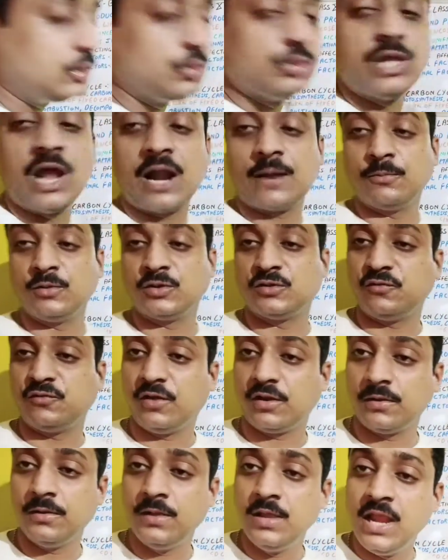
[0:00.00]
to the atmosphere
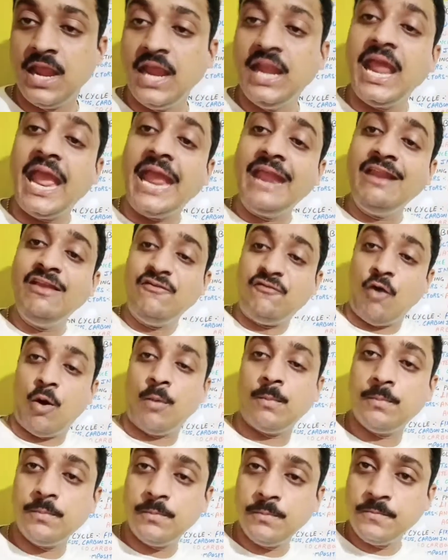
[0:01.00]
in any
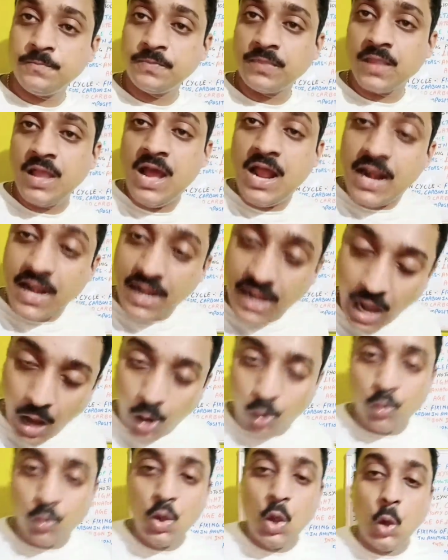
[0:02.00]
form.
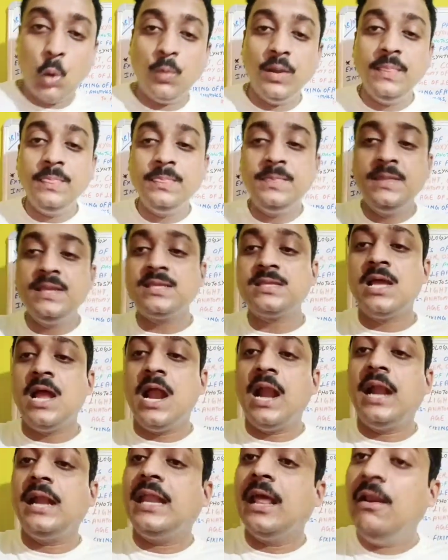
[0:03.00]
Now when this
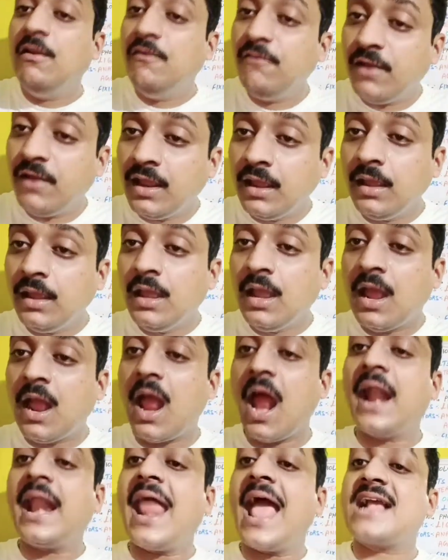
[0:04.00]
delivering
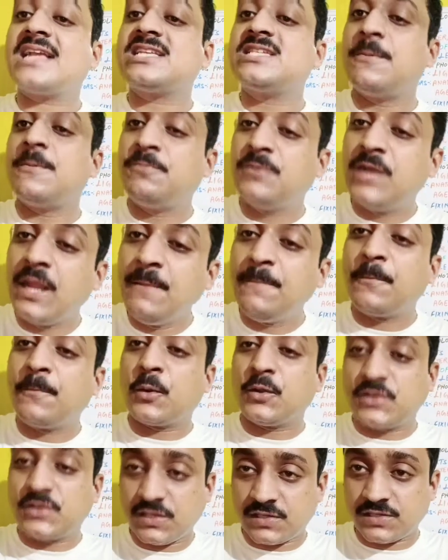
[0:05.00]
and accepting
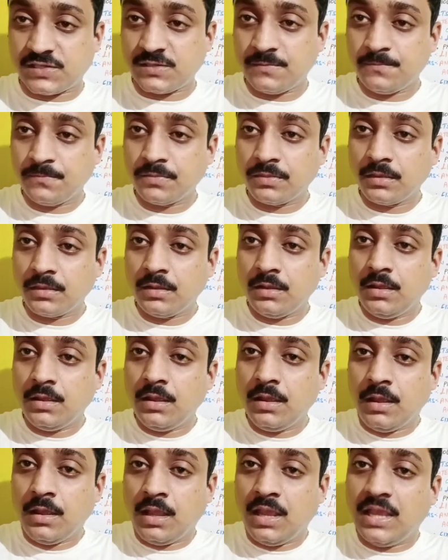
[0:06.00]
process
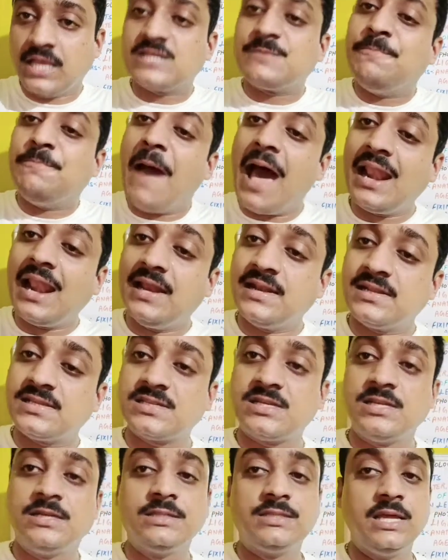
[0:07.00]
is
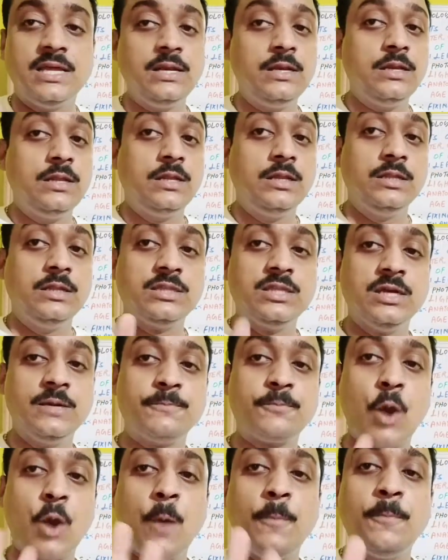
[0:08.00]
balanced then the
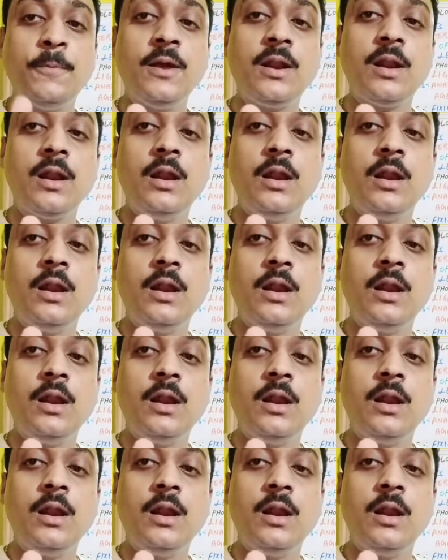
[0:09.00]
proper